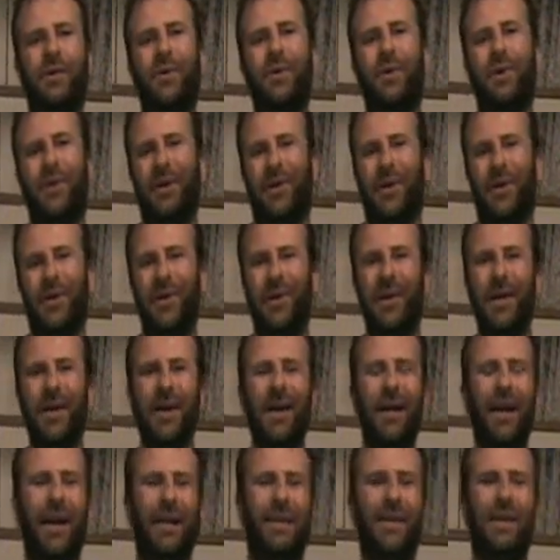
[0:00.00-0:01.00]
or
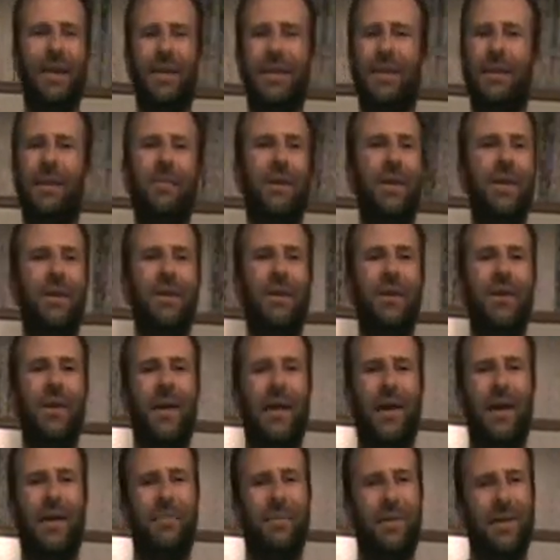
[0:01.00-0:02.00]
I think something could
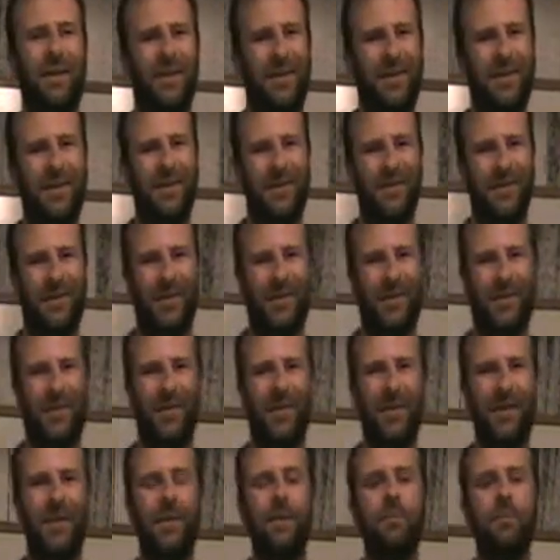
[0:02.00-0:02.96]
happen, or